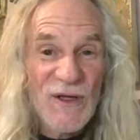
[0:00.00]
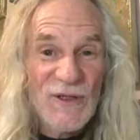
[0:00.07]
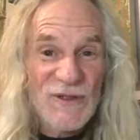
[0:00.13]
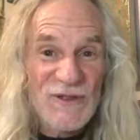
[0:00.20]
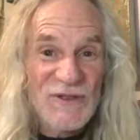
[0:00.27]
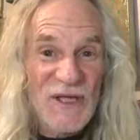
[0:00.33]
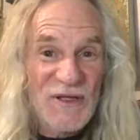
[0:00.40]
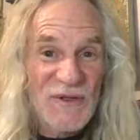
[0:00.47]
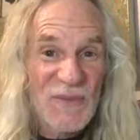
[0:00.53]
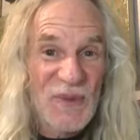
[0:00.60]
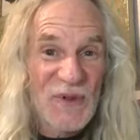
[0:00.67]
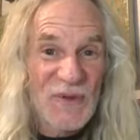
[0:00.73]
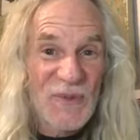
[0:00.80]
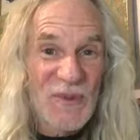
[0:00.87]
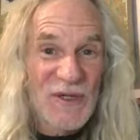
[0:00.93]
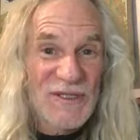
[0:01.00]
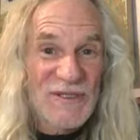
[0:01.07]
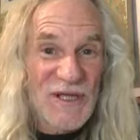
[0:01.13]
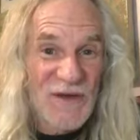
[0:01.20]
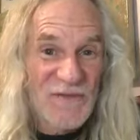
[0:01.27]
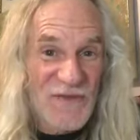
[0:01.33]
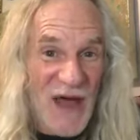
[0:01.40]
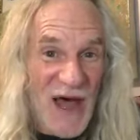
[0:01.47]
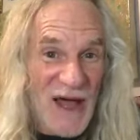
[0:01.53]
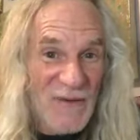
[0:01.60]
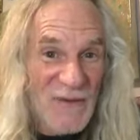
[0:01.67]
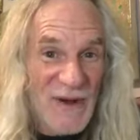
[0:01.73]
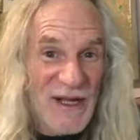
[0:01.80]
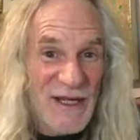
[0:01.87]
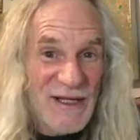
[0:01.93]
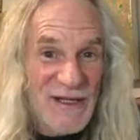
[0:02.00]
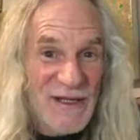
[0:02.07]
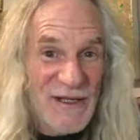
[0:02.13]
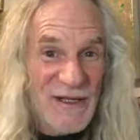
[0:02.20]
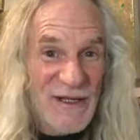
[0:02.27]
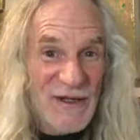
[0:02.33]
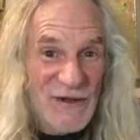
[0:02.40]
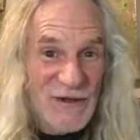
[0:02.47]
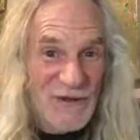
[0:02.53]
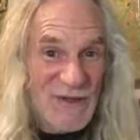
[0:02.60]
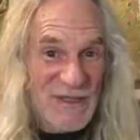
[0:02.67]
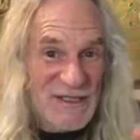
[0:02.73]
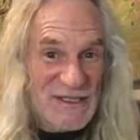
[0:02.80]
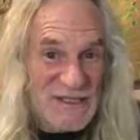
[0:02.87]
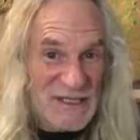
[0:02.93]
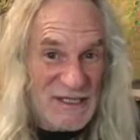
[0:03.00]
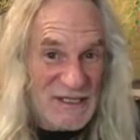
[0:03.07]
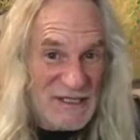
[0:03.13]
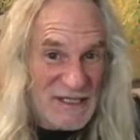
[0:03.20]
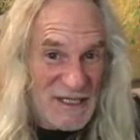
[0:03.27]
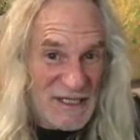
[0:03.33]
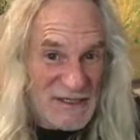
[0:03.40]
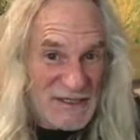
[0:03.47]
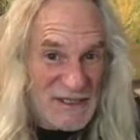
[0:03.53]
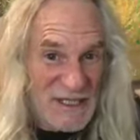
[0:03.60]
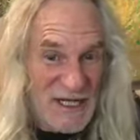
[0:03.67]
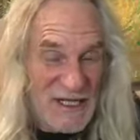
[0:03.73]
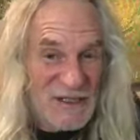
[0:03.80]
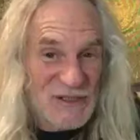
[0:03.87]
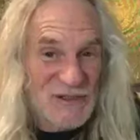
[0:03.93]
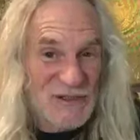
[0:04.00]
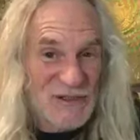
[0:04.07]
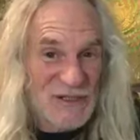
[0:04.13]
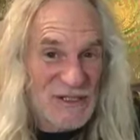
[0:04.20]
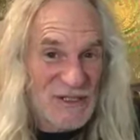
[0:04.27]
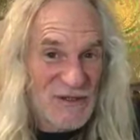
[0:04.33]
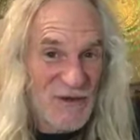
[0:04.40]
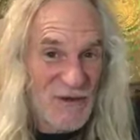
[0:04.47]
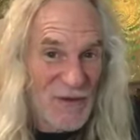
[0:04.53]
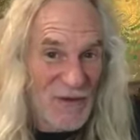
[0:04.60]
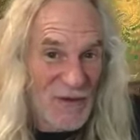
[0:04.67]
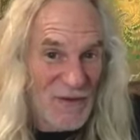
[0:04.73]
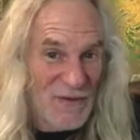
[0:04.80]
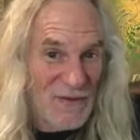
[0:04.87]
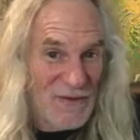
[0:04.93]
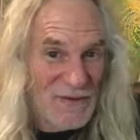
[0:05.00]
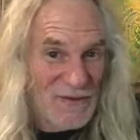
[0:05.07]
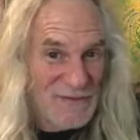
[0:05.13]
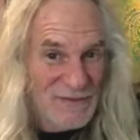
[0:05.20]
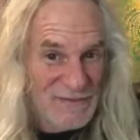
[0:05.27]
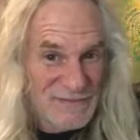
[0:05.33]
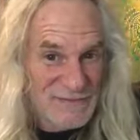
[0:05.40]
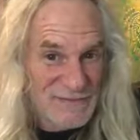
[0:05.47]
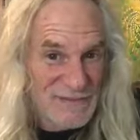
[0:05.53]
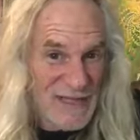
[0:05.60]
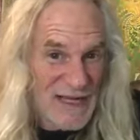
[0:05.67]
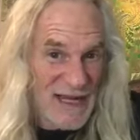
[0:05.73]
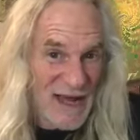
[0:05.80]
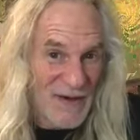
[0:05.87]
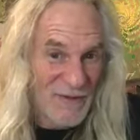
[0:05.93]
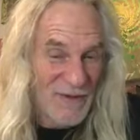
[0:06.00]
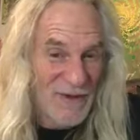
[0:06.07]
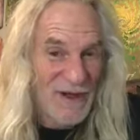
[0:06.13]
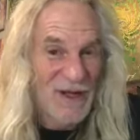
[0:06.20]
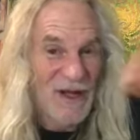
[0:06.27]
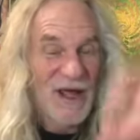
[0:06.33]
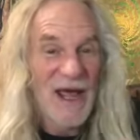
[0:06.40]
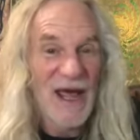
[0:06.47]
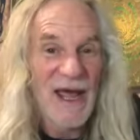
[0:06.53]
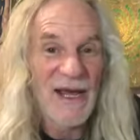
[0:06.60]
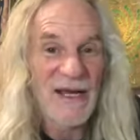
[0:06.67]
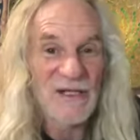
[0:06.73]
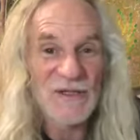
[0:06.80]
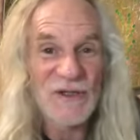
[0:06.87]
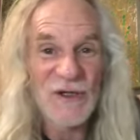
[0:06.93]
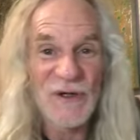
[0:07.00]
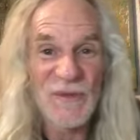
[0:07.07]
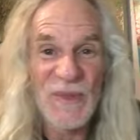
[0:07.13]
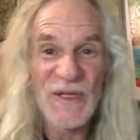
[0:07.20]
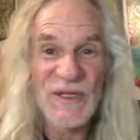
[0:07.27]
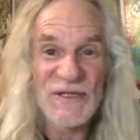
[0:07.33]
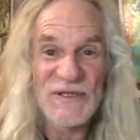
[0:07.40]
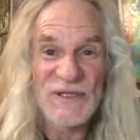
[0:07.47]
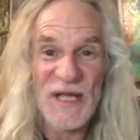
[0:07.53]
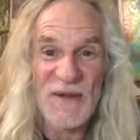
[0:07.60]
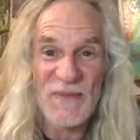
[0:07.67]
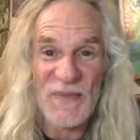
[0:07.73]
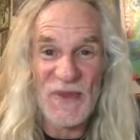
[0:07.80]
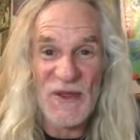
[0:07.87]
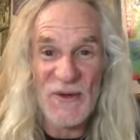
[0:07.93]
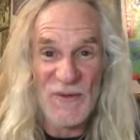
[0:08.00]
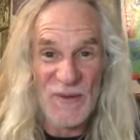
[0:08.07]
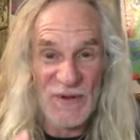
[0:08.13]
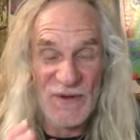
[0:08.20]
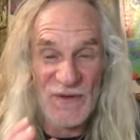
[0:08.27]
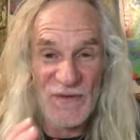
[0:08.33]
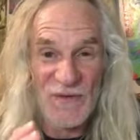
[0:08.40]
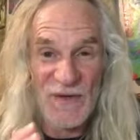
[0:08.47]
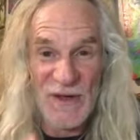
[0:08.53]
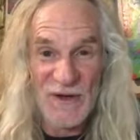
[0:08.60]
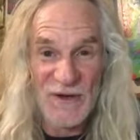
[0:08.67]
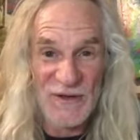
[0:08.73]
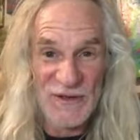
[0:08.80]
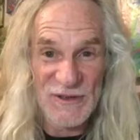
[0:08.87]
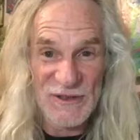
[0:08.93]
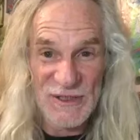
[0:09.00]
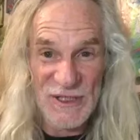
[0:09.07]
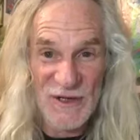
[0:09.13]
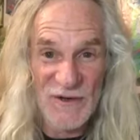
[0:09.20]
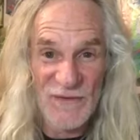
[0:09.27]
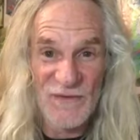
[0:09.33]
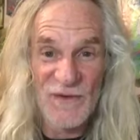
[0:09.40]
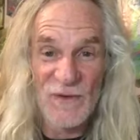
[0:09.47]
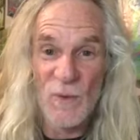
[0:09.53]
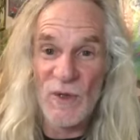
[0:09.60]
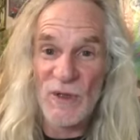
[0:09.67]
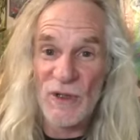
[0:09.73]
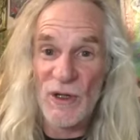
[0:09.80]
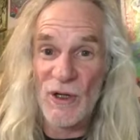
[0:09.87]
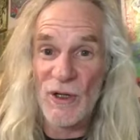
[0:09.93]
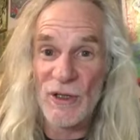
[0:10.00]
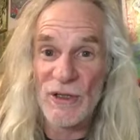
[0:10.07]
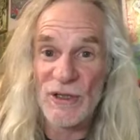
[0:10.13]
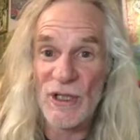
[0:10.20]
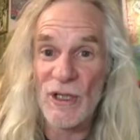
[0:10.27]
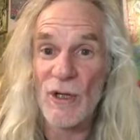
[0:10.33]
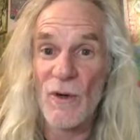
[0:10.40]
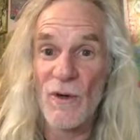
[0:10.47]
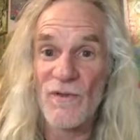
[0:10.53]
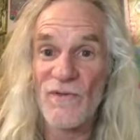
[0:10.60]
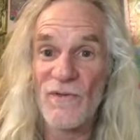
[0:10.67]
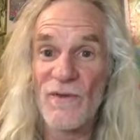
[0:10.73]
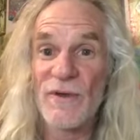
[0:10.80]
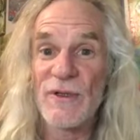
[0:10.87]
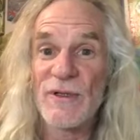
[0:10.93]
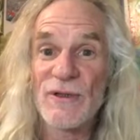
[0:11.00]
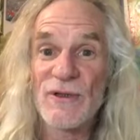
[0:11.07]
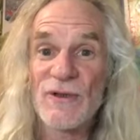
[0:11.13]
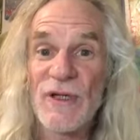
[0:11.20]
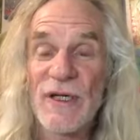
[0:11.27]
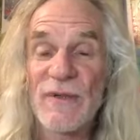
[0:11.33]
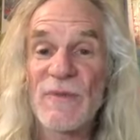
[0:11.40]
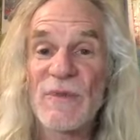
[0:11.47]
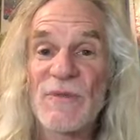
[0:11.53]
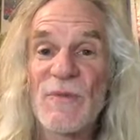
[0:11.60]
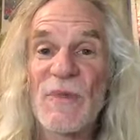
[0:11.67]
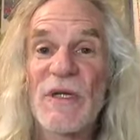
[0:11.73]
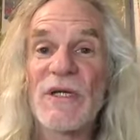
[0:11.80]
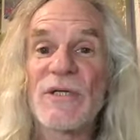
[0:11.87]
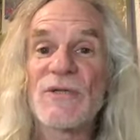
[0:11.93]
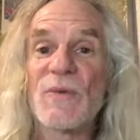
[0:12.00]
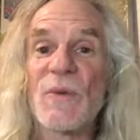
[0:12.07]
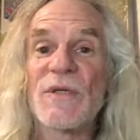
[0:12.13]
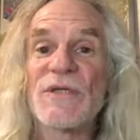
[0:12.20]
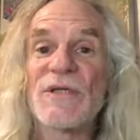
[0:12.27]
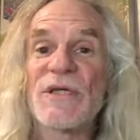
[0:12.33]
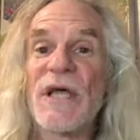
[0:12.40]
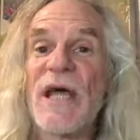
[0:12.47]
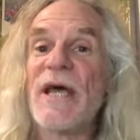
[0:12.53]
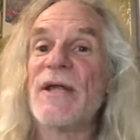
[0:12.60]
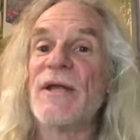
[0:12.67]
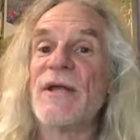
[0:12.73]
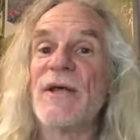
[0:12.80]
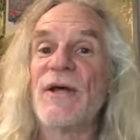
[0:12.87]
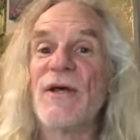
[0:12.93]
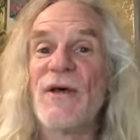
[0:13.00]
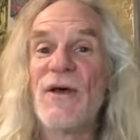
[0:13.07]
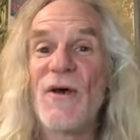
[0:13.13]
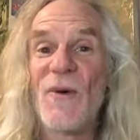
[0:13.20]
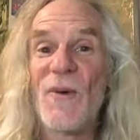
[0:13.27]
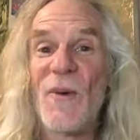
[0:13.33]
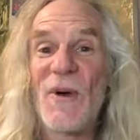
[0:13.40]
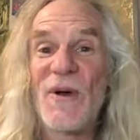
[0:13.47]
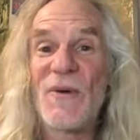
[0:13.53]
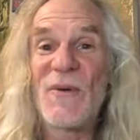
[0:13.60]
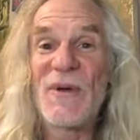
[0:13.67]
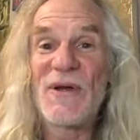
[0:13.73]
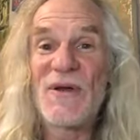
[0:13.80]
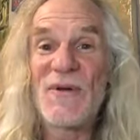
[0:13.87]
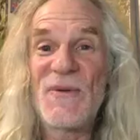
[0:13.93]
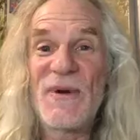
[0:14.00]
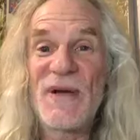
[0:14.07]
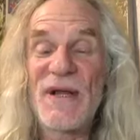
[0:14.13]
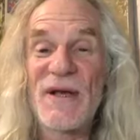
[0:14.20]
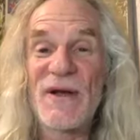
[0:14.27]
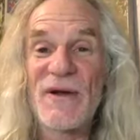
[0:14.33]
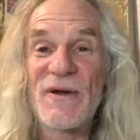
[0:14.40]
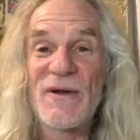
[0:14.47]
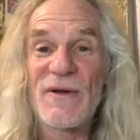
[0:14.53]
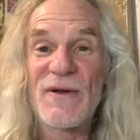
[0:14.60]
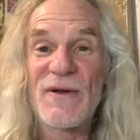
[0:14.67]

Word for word: Just like the blueprints of the highway, you can see the destination, you see the whole layout. And it's going to be the same thing when you hear yourself and when you're going to start going for your dreams because once again, what are we doing here?